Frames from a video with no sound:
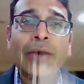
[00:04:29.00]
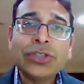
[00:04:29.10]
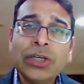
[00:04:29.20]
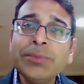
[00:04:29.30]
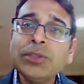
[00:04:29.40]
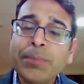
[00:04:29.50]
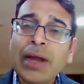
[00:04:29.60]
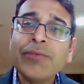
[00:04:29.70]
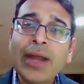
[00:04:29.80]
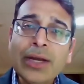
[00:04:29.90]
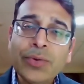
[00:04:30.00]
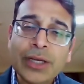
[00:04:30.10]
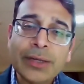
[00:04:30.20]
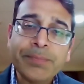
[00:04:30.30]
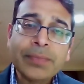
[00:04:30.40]
Now, in terms of private
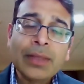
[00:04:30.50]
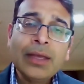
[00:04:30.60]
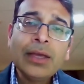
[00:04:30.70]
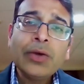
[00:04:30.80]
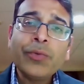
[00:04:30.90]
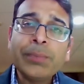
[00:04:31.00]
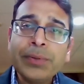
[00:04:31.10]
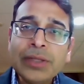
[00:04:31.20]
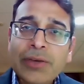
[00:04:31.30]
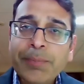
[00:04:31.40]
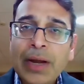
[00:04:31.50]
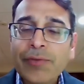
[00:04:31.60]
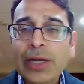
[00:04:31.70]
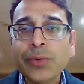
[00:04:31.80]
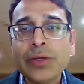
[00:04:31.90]
equity, we believe
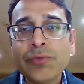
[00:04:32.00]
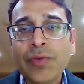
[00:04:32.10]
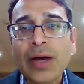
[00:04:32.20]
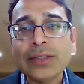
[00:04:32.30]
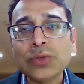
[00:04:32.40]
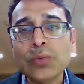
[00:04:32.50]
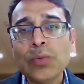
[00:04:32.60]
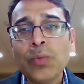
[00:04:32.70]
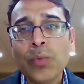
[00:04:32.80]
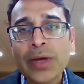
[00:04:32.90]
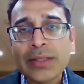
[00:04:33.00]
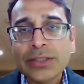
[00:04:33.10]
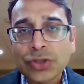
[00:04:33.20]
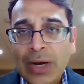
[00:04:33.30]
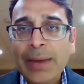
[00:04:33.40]
private equity funds
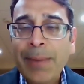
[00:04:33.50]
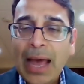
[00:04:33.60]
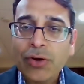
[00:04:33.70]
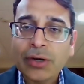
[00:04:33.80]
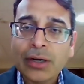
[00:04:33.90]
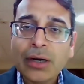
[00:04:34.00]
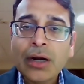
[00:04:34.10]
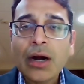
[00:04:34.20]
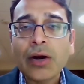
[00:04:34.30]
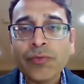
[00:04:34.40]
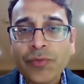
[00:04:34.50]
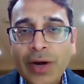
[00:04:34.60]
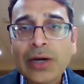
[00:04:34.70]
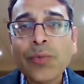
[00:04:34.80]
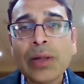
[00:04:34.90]
with dry powder are
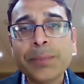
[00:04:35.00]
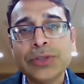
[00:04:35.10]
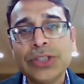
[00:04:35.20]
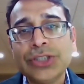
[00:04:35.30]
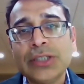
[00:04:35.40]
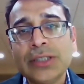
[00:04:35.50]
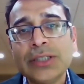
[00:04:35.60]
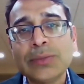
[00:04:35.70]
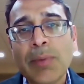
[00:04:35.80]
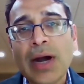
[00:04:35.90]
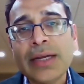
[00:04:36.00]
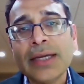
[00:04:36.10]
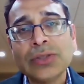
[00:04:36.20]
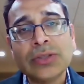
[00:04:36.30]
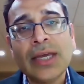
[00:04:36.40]
very well positioned in this
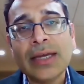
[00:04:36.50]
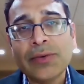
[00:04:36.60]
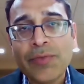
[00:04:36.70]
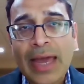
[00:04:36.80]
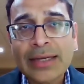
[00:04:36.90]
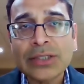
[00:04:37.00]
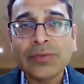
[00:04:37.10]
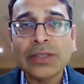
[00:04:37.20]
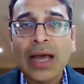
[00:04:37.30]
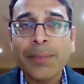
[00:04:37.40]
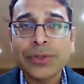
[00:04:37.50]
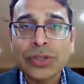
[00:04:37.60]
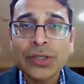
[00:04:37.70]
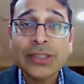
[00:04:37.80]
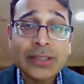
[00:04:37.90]
market to take advantage of the
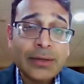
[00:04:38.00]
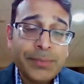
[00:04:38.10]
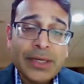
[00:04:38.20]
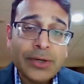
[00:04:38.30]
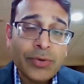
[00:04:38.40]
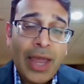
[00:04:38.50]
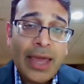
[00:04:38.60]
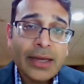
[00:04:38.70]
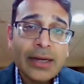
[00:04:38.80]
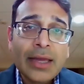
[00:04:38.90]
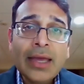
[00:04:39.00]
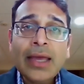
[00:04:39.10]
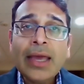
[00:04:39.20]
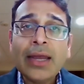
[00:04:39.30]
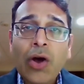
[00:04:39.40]
opportunities that are being created.
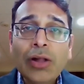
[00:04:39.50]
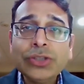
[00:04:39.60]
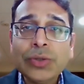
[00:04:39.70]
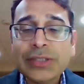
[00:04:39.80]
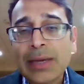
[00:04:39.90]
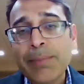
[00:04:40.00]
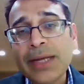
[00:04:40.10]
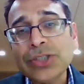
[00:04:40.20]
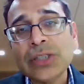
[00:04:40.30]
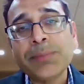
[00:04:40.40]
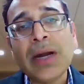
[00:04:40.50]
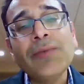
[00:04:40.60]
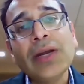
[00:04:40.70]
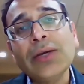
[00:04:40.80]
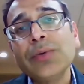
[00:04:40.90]
And also, as I mentioned,
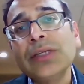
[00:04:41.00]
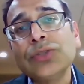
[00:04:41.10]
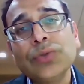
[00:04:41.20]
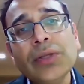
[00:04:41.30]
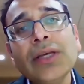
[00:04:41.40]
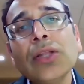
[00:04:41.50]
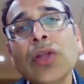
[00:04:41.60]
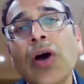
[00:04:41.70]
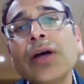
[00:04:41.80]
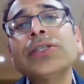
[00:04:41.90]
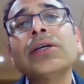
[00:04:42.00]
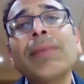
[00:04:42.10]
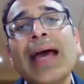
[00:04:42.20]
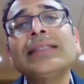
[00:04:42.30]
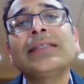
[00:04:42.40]
private equity is really a
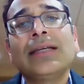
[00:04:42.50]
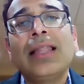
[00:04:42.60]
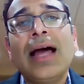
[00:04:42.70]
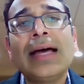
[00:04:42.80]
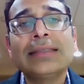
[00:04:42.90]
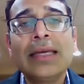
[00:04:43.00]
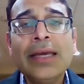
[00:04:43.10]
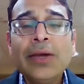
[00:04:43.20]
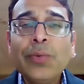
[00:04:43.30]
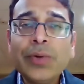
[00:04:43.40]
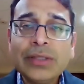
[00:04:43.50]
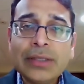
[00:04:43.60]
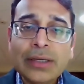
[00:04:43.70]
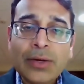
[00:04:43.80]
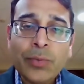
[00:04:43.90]
long-term asset class with
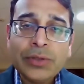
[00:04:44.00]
